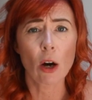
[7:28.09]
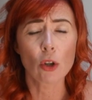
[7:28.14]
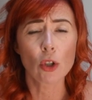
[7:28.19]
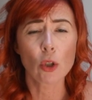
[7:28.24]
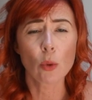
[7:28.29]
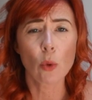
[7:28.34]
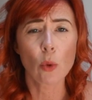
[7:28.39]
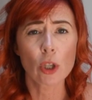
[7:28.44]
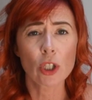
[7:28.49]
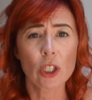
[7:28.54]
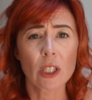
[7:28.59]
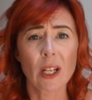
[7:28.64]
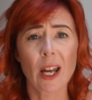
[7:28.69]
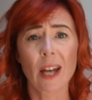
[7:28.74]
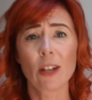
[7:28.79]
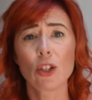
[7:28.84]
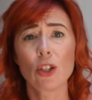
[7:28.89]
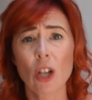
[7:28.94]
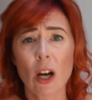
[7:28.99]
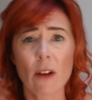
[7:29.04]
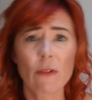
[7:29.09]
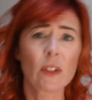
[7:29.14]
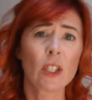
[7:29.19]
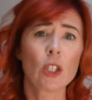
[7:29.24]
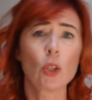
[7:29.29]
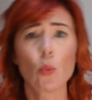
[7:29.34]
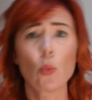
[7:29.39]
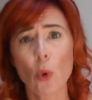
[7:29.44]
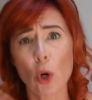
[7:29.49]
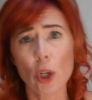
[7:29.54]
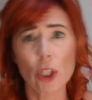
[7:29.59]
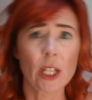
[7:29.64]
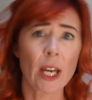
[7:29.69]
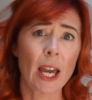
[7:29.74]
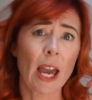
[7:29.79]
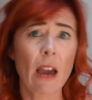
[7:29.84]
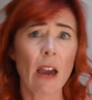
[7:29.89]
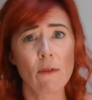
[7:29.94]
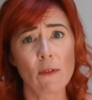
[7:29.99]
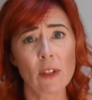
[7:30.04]
your washing line because you're having to wash it
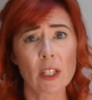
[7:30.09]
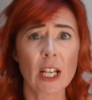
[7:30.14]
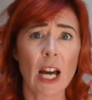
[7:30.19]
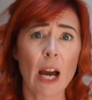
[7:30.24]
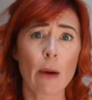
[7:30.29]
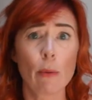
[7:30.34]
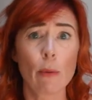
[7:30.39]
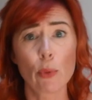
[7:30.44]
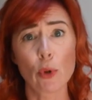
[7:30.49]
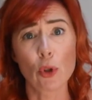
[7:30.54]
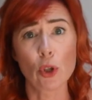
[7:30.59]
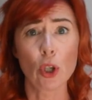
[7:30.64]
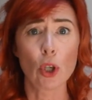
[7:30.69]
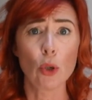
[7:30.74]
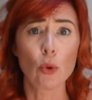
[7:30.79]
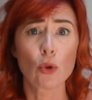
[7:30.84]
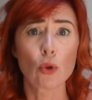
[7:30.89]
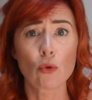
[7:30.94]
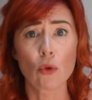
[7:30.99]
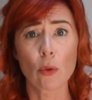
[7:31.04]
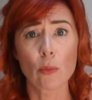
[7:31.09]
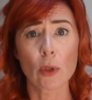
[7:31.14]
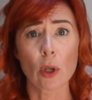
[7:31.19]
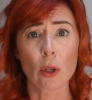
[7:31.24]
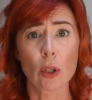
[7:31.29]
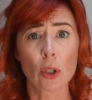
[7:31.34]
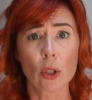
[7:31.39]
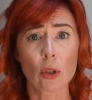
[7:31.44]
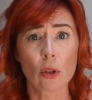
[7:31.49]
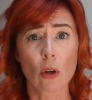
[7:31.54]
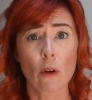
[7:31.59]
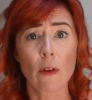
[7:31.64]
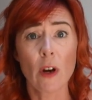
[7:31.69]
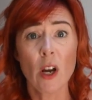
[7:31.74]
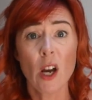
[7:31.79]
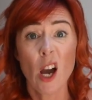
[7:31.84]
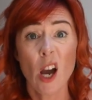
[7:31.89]
every time and put new scrubs on and stuff,